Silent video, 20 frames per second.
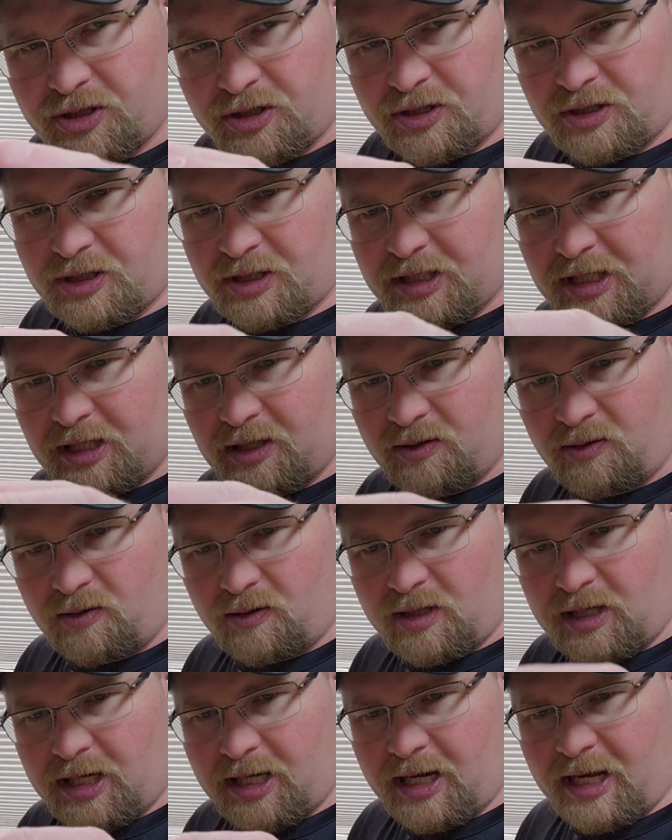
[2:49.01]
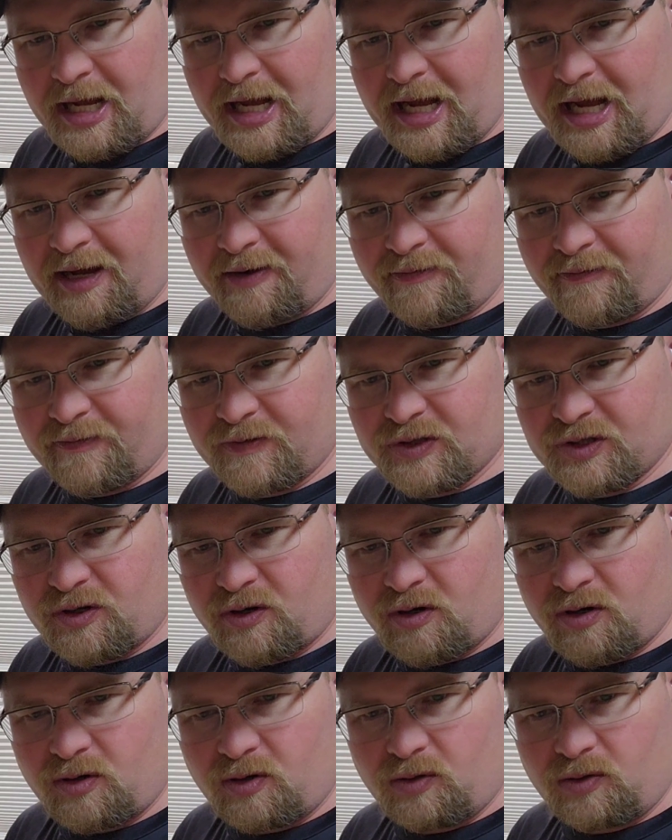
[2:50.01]
steel kind of half
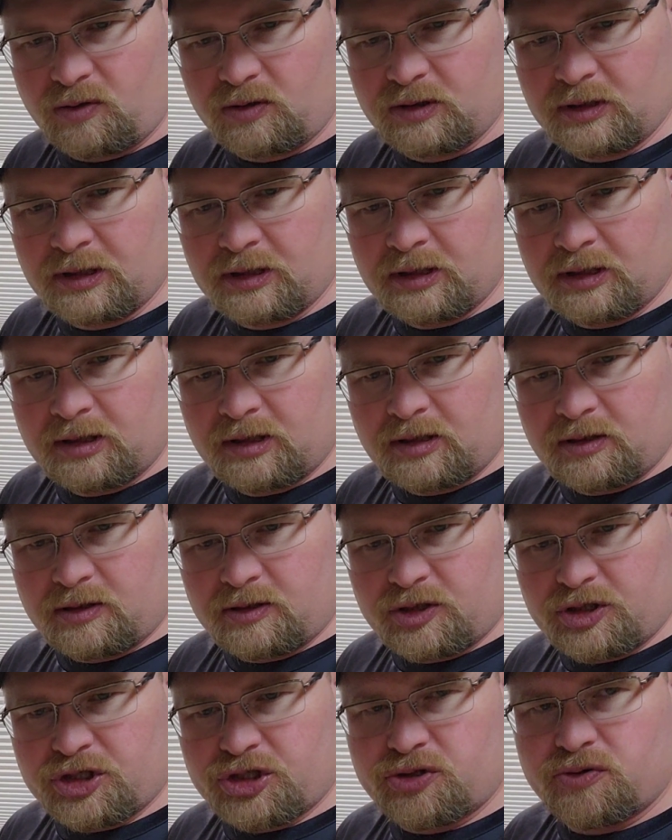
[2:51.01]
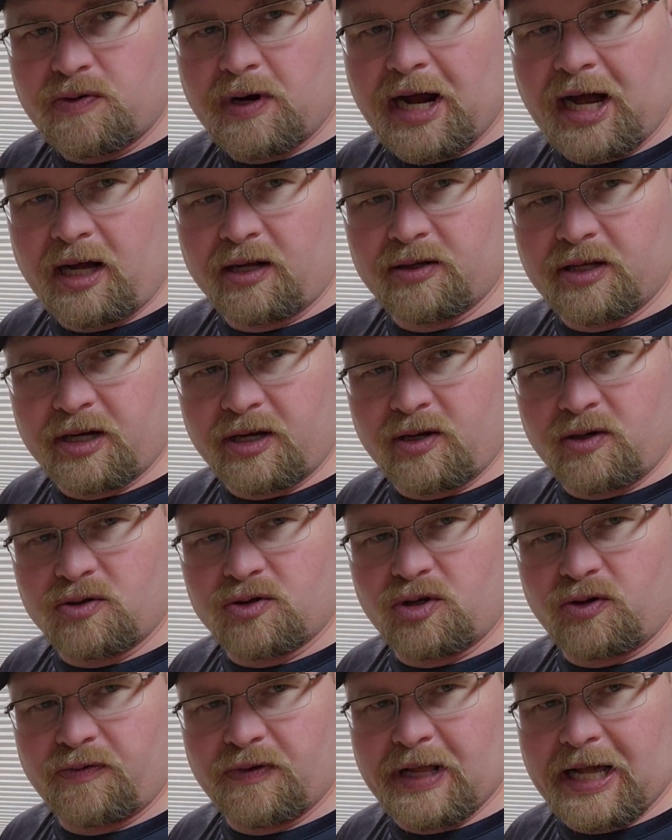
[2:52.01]
circle shroud that
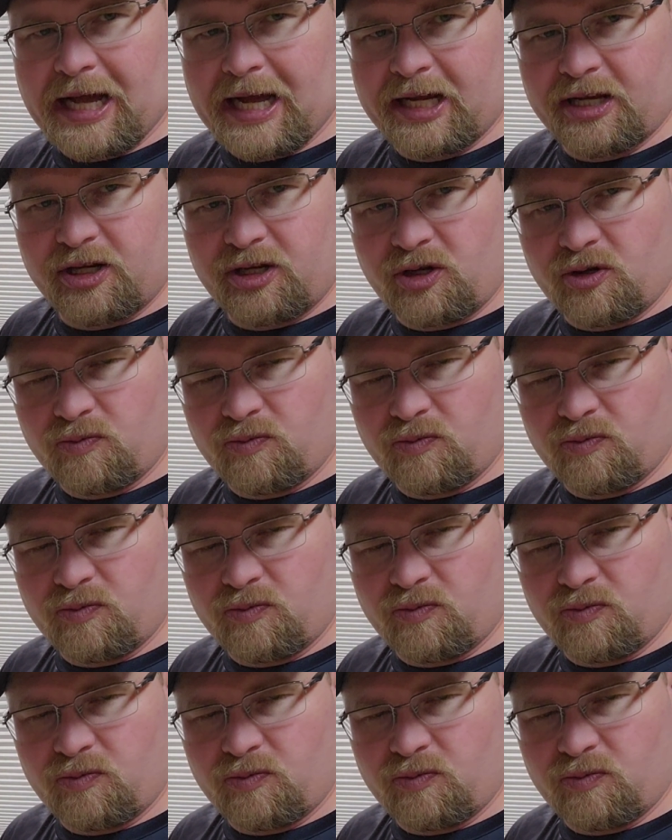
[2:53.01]
goes over that.